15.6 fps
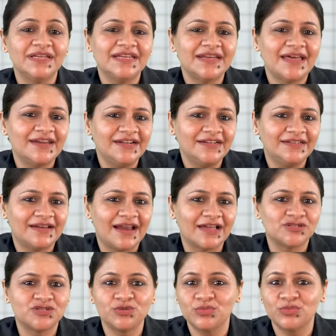In an
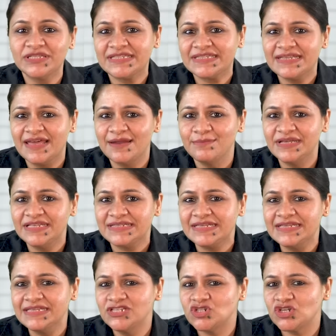interaction with
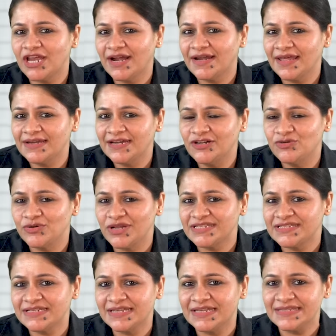CNBC, he shared an
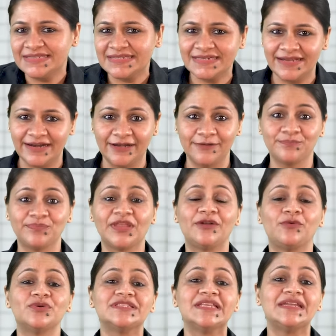interesting incident.
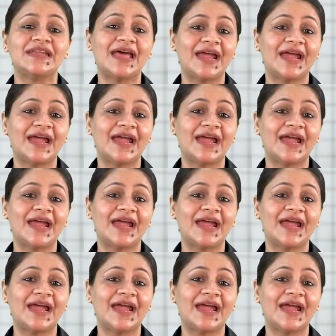It was in